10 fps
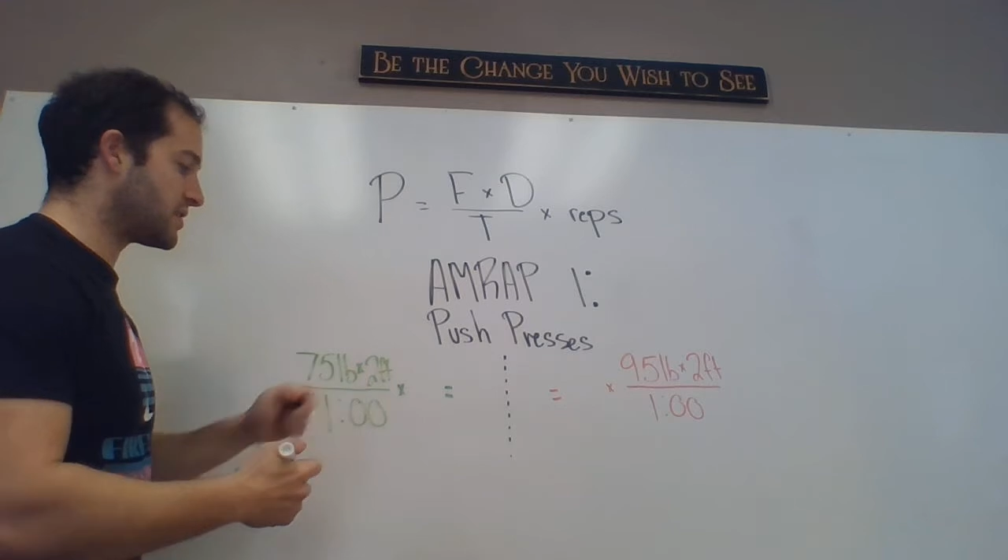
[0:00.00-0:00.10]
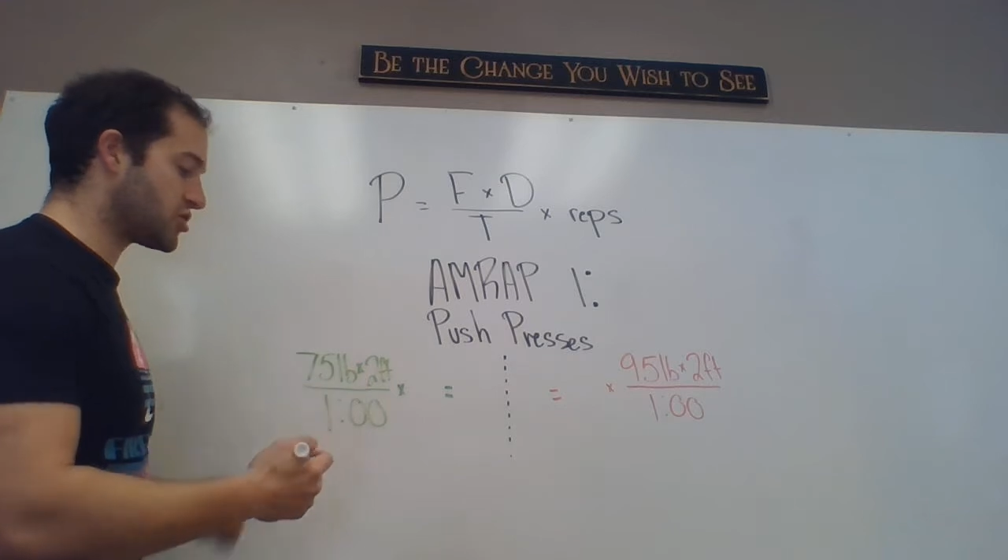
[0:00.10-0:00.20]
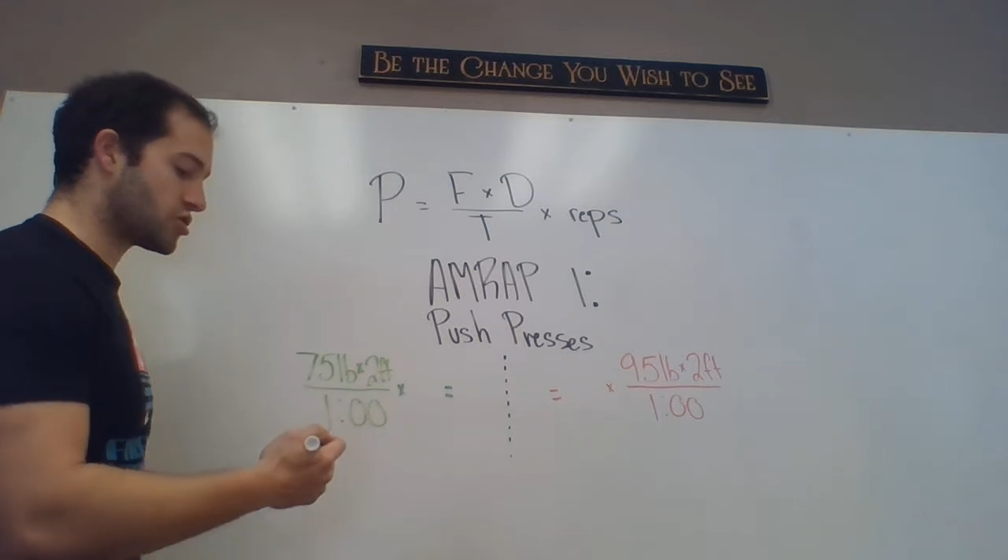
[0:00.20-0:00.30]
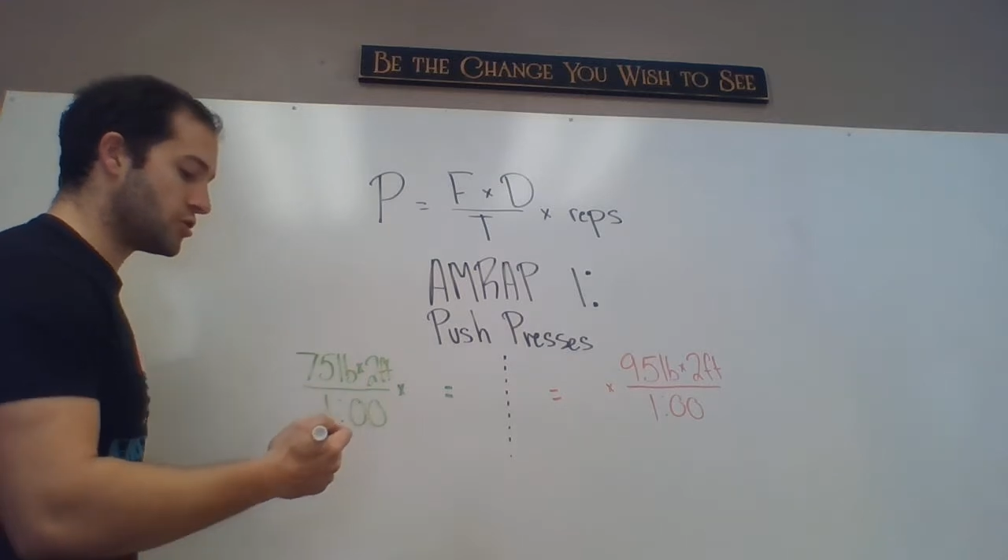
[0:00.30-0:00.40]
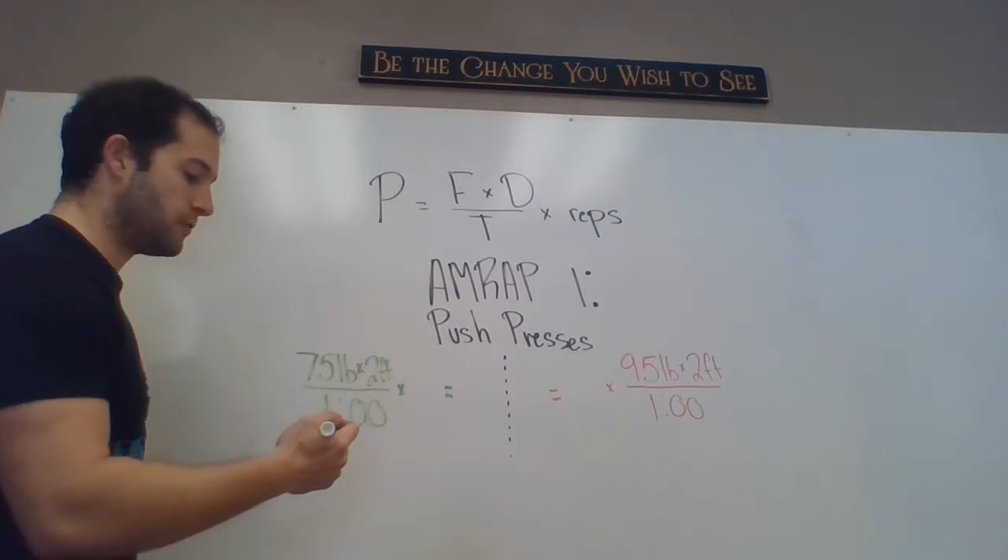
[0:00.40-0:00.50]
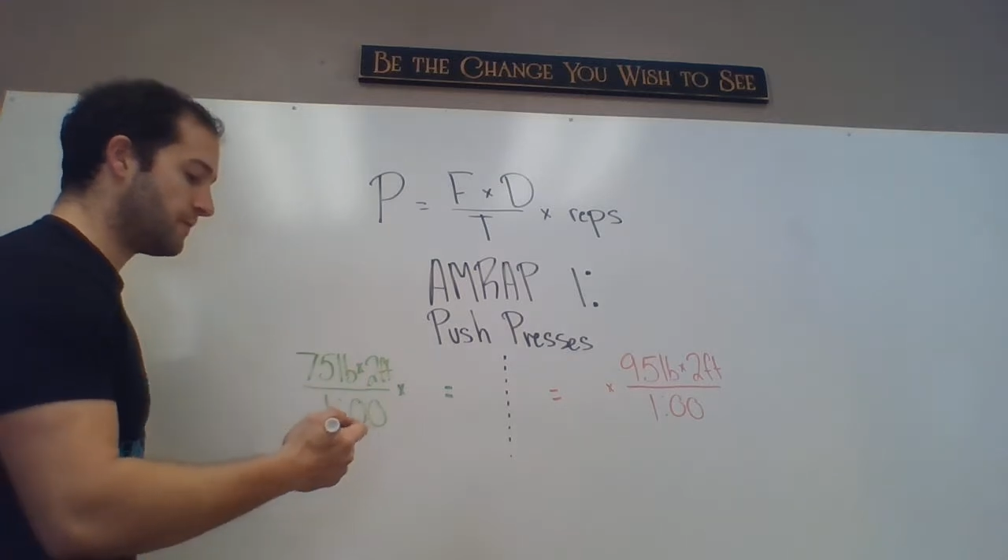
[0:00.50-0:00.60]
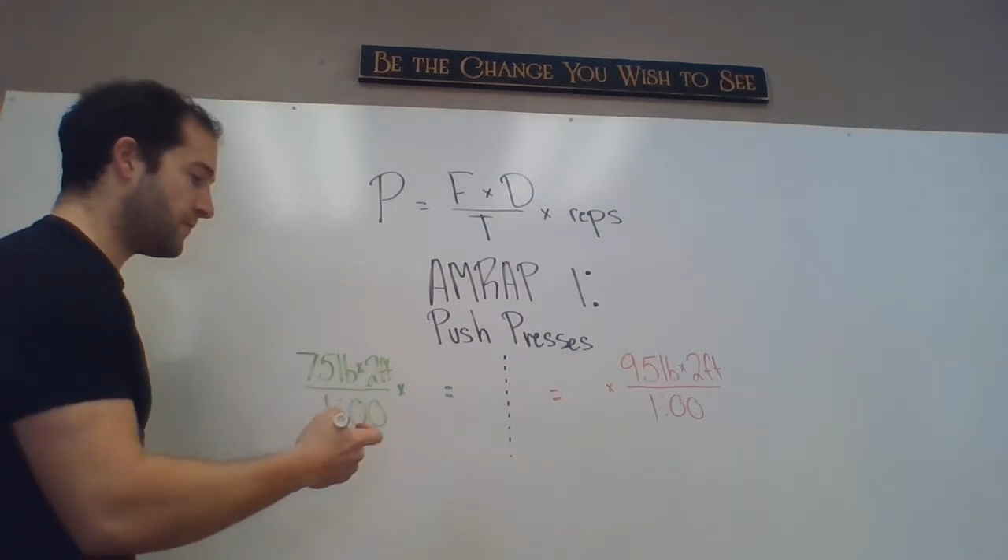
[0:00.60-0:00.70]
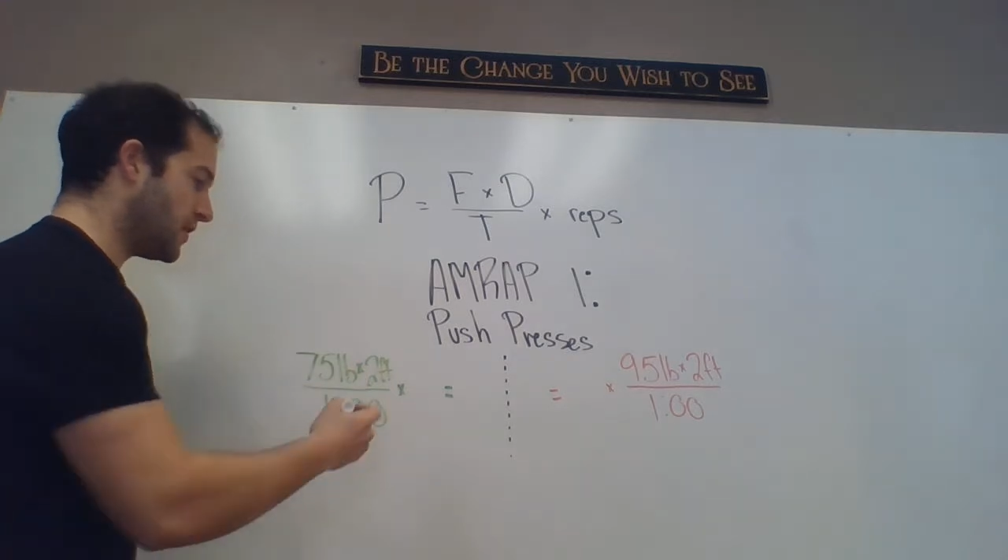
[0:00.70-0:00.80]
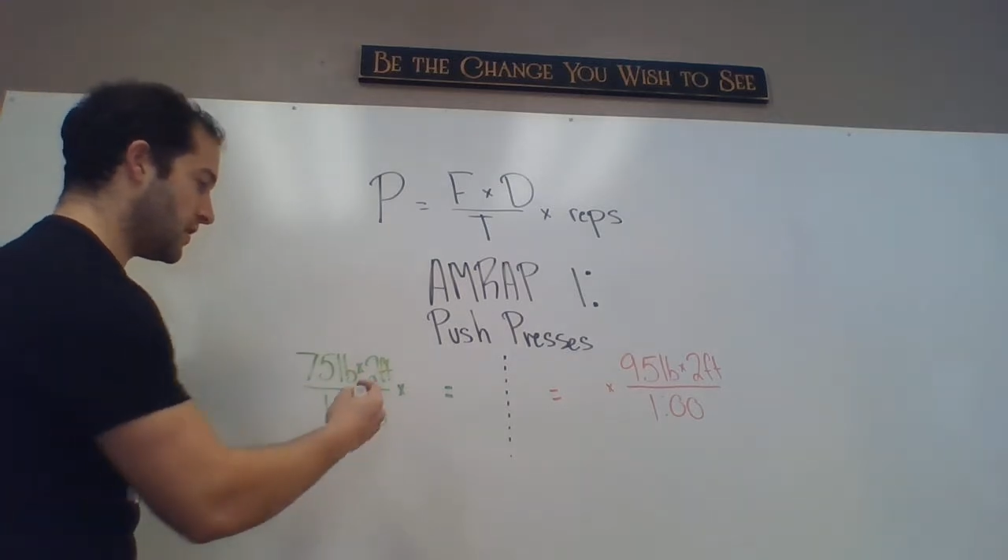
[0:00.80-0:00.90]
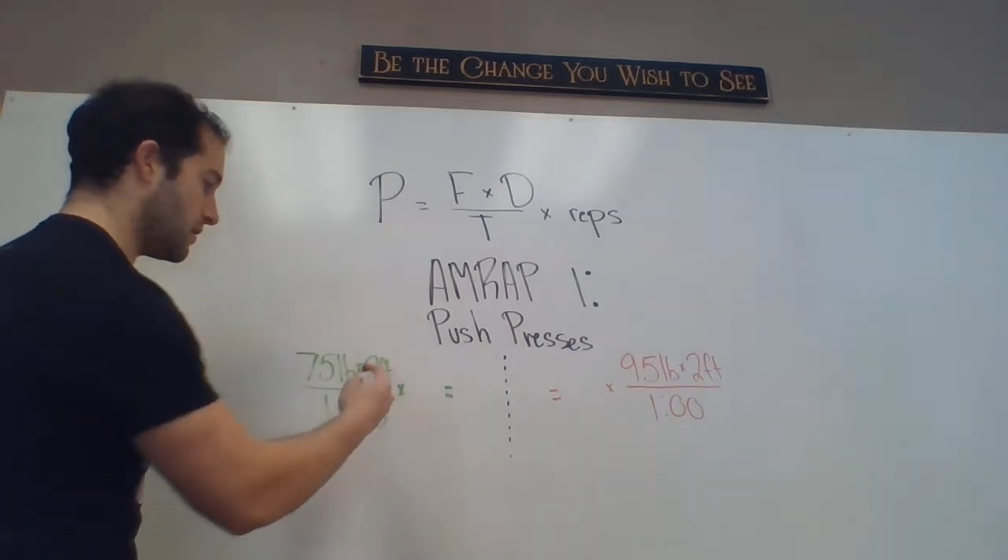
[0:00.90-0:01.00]
it's 2
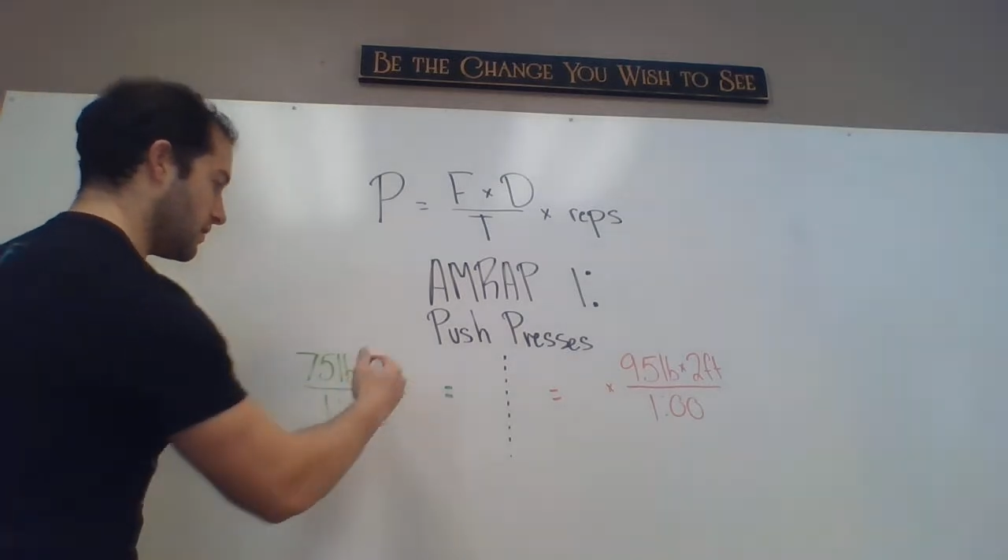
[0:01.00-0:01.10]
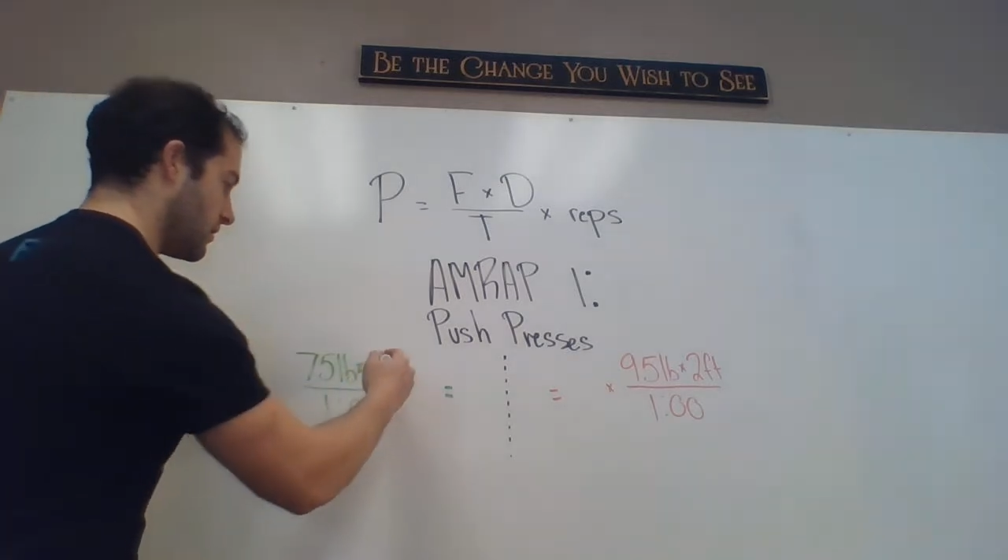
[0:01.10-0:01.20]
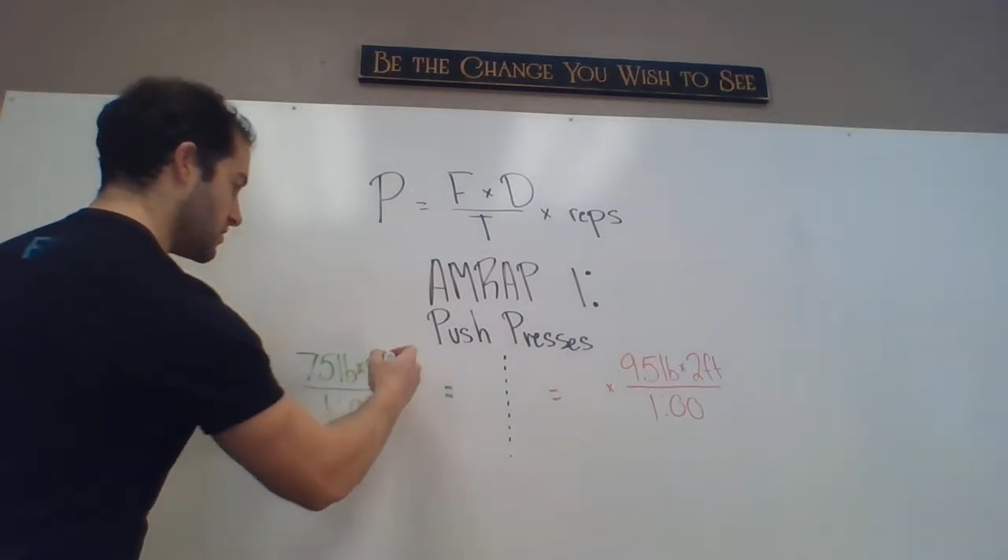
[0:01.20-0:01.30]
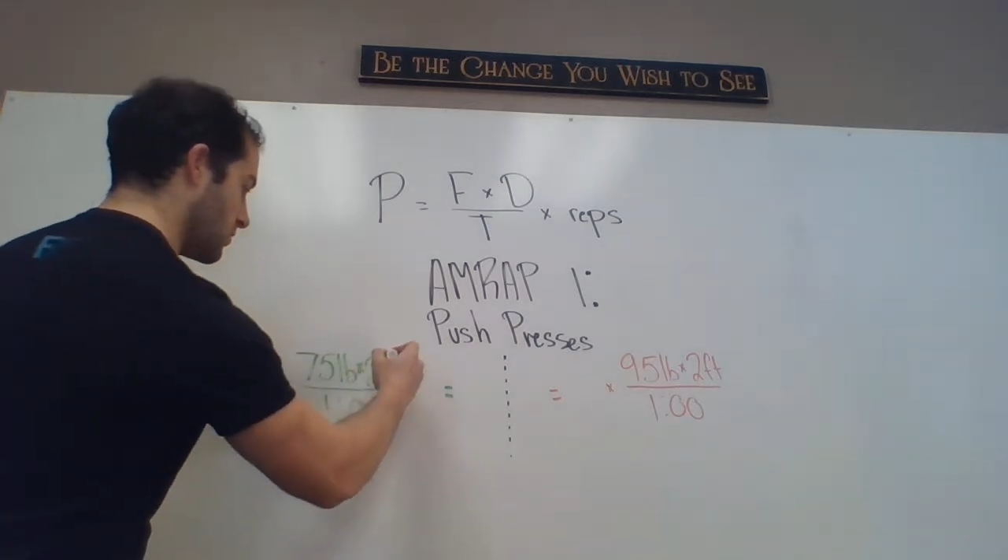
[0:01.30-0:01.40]
feet,